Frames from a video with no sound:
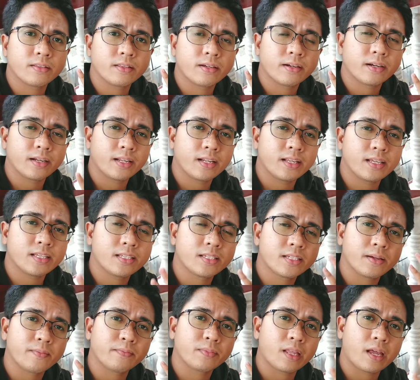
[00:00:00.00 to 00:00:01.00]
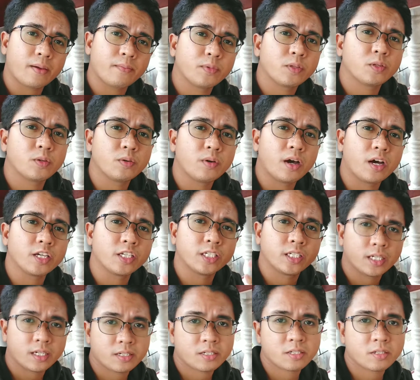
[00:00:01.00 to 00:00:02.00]
they're gonna need some time to
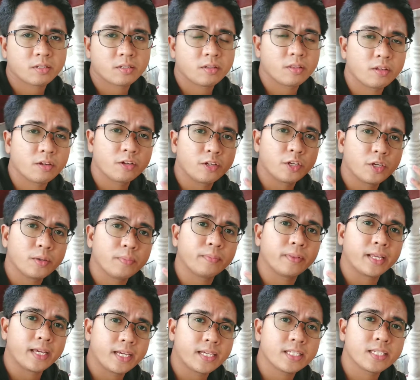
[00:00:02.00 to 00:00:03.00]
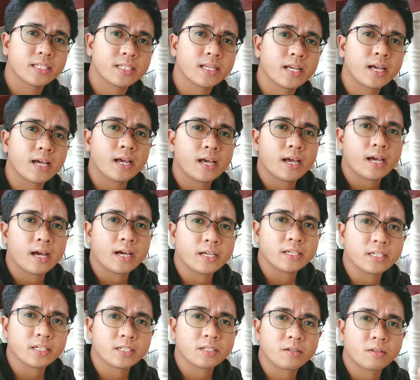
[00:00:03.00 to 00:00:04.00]
adjust to their new place,
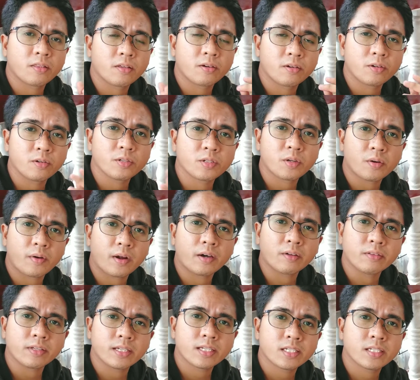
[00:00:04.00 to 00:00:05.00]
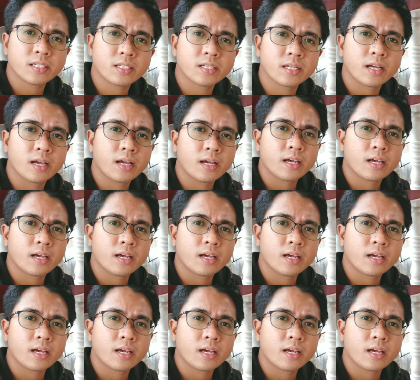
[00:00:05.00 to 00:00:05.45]
adjust to their new surroundings.